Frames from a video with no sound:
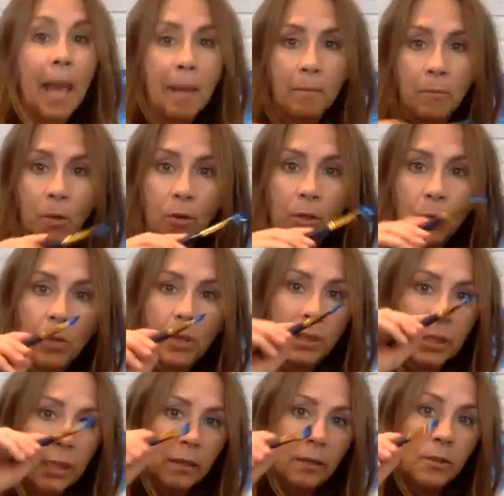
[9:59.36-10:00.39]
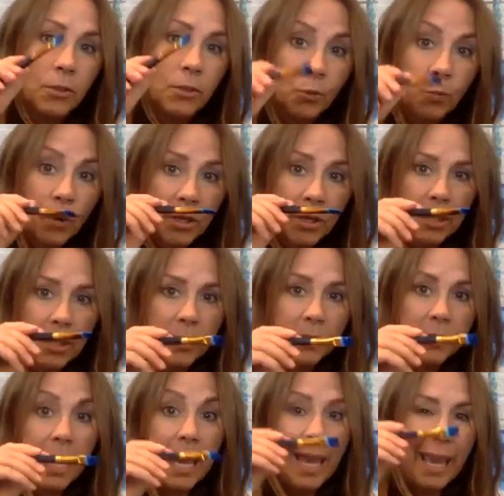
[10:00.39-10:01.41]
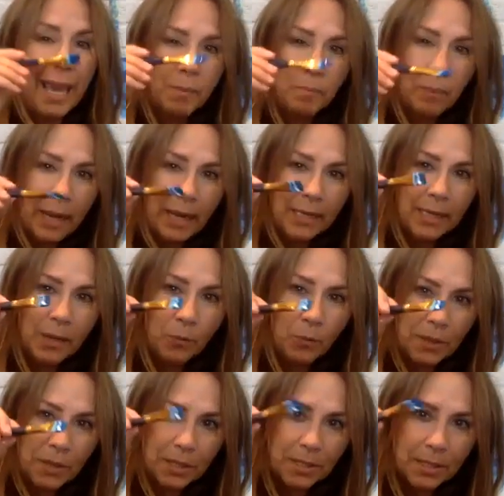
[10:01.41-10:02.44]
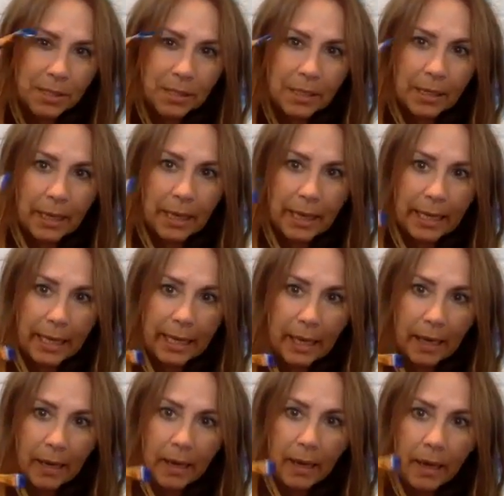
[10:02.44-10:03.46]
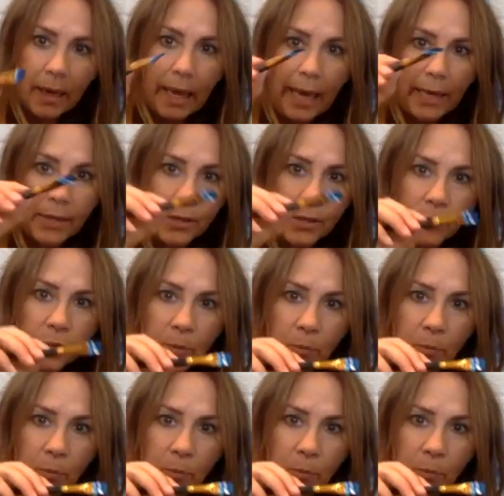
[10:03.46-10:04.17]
I'm going to, with little swishes and painting with the skinny edge of the